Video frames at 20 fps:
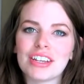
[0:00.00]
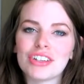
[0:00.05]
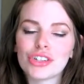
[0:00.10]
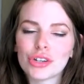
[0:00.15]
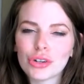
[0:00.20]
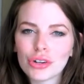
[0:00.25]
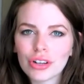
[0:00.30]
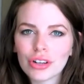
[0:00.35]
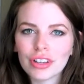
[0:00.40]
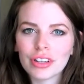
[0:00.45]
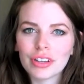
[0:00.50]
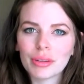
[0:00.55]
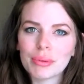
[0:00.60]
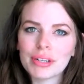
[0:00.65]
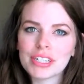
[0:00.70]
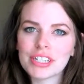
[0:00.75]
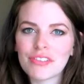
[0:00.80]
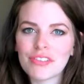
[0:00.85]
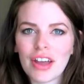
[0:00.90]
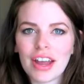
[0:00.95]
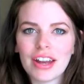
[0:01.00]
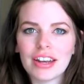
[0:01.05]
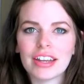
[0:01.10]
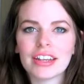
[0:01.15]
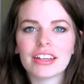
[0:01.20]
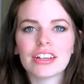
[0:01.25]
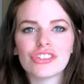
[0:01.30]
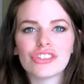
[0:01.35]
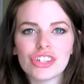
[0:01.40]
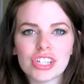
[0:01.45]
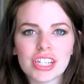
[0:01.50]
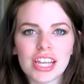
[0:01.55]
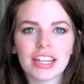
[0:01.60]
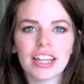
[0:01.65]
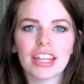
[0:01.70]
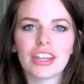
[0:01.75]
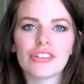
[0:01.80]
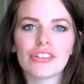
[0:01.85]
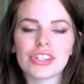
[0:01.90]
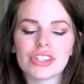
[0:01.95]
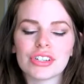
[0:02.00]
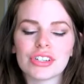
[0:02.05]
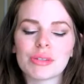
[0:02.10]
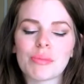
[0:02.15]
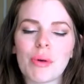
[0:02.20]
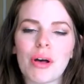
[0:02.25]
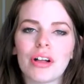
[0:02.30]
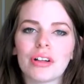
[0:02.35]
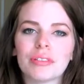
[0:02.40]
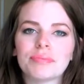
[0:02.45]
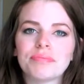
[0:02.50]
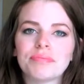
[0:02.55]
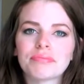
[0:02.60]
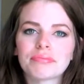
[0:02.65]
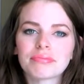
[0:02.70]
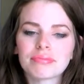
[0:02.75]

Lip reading: It took her a little bit to find it because she said, like, you're still small.